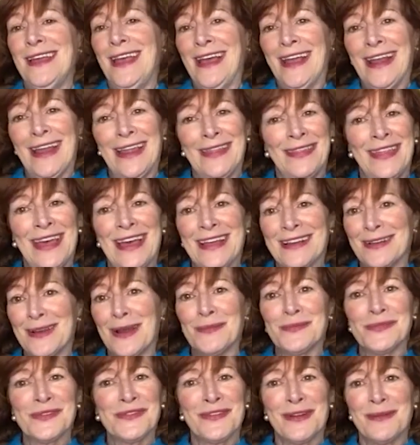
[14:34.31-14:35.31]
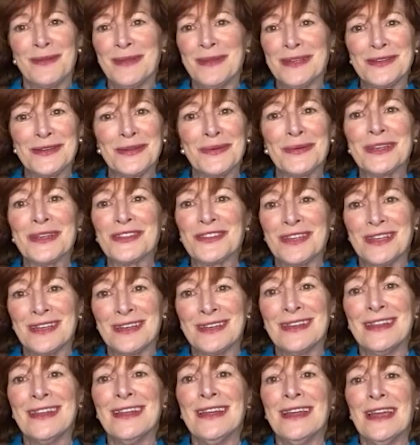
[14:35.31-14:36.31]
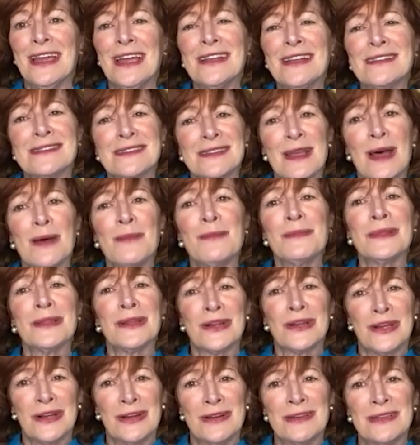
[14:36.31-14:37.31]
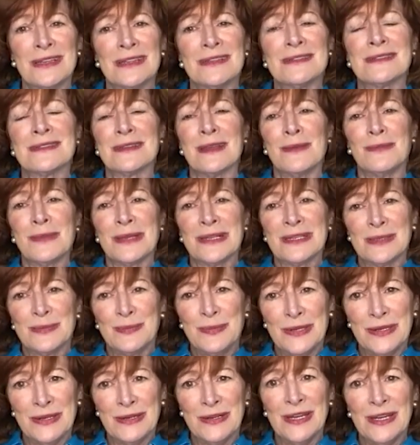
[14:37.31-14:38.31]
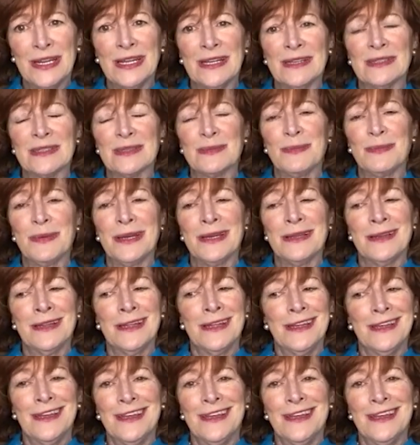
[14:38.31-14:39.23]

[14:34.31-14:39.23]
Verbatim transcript: And that comes from intuition. it's some learned and some experience, but